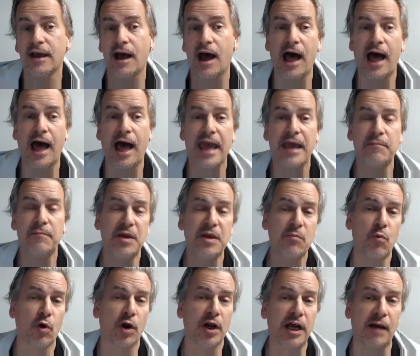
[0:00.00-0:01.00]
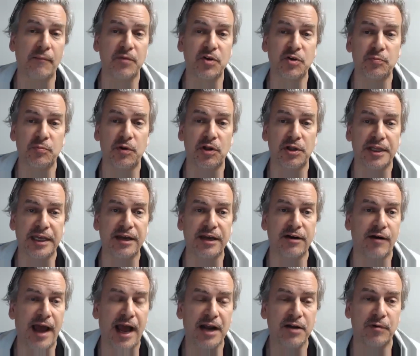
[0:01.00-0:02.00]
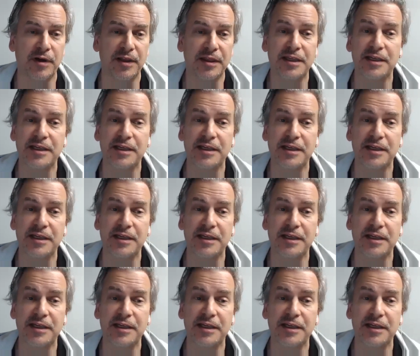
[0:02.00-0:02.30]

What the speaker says: and be more comfortable to interact with.